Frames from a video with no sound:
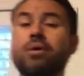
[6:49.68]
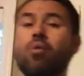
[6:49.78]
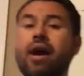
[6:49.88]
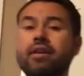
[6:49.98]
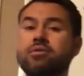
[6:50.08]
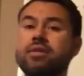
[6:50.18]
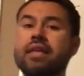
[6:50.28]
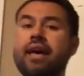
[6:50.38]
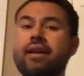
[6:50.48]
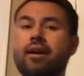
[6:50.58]
wise with
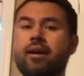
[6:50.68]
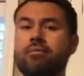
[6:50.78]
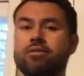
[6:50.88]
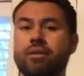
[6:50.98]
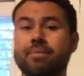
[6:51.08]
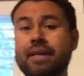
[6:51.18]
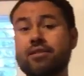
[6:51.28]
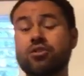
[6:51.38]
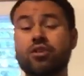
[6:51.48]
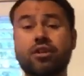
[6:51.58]
that. Some
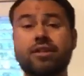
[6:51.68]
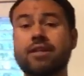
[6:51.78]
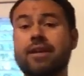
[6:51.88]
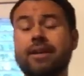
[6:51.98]
things are good